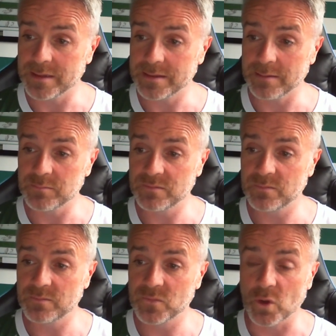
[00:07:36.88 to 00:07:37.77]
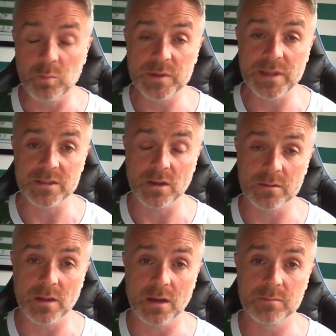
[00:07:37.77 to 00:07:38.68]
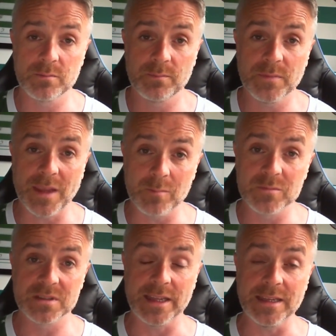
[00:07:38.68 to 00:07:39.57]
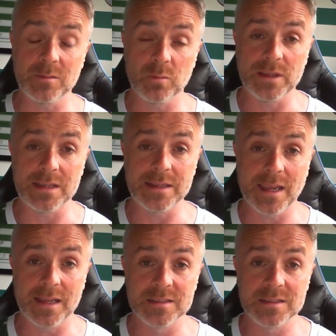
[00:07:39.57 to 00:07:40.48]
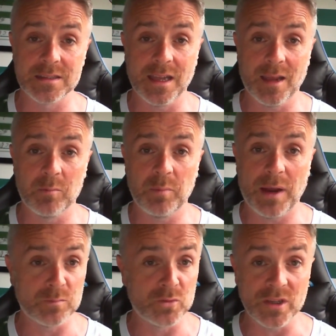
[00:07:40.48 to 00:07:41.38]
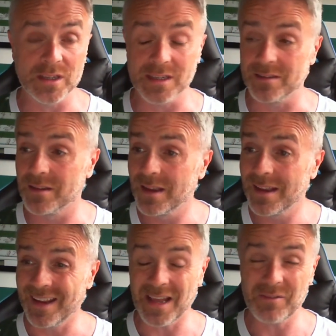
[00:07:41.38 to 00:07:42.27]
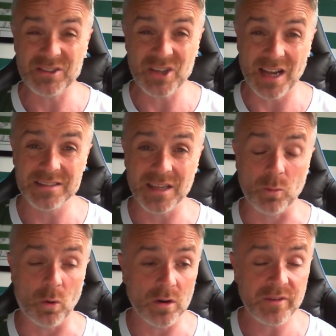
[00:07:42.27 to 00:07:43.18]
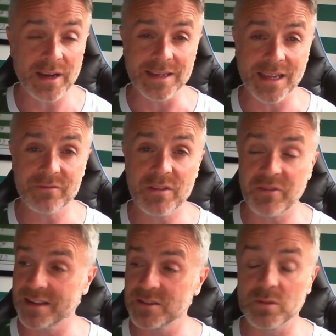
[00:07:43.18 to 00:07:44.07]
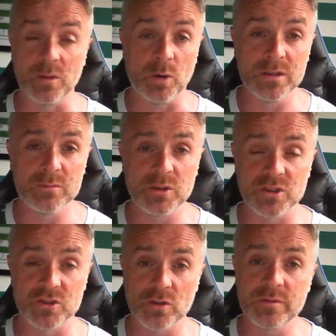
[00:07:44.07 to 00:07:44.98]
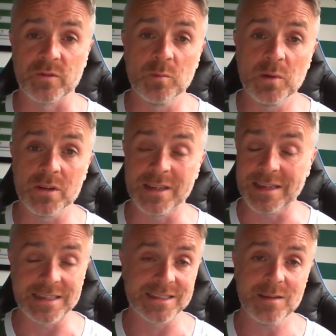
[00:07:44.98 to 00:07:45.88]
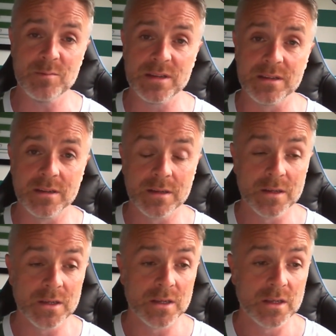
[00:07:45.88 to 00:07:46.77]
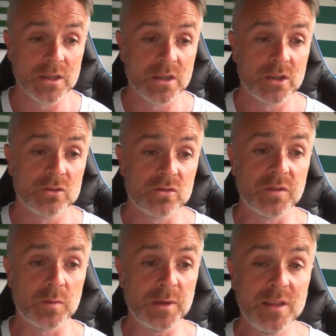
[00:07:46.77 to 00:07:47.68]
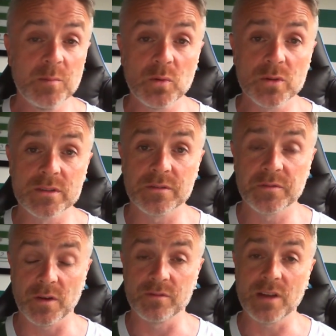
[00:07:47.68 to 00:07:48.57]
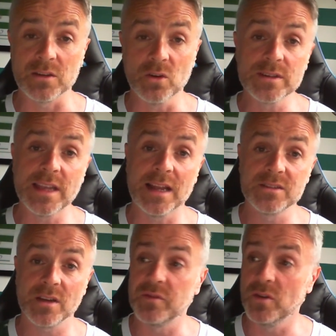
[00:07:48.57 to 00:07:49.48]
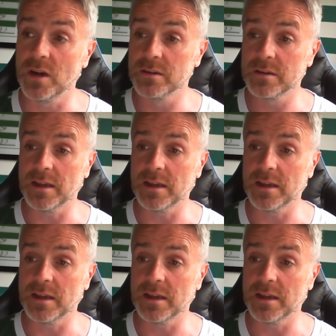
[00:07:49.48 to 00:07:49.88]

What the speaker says: to competition or games like we did against Bayern Munich, and have a chance to qualify and give the fans what they want, which is good football and excitement. So for me, the board have got a lot to answer for.